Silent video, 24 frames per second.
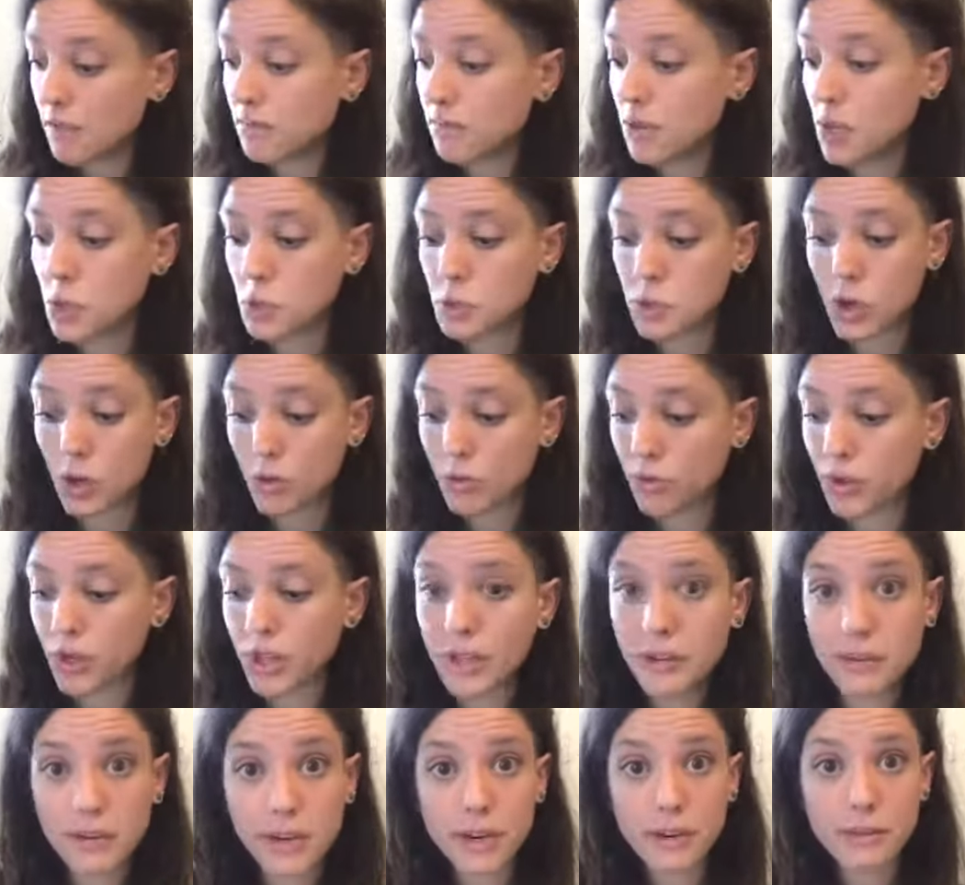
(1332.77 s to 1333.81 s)
you don't
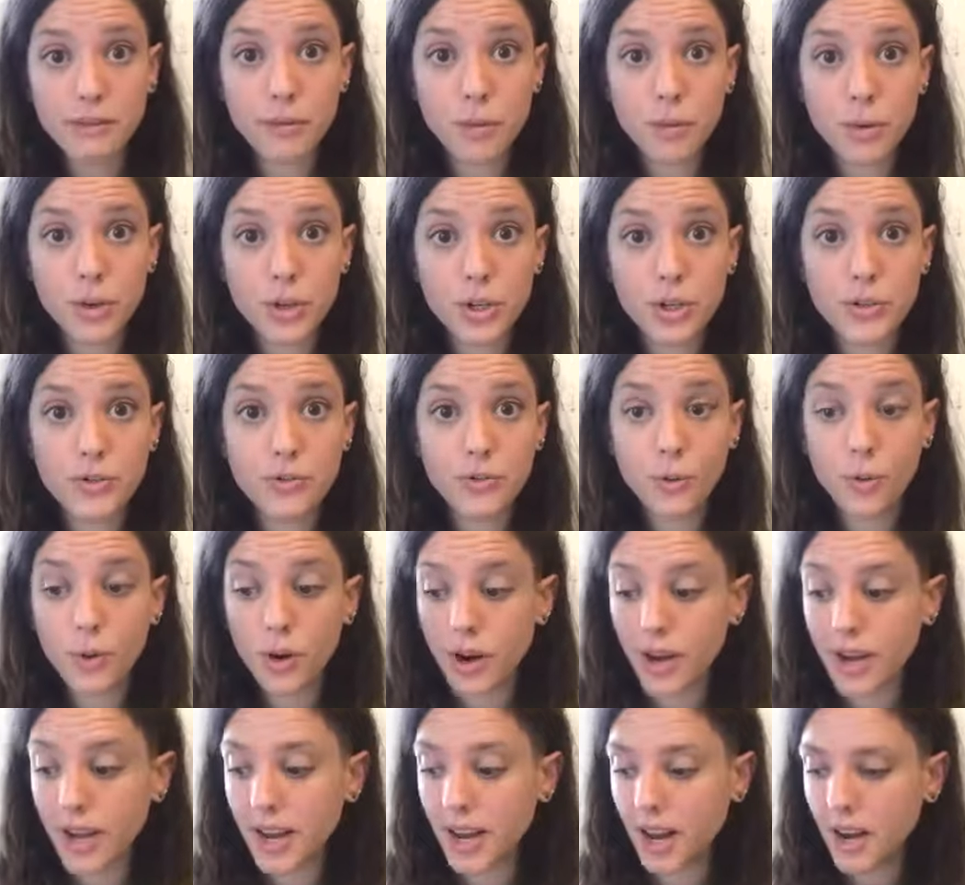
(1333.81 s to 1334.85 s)
really want to forage for it,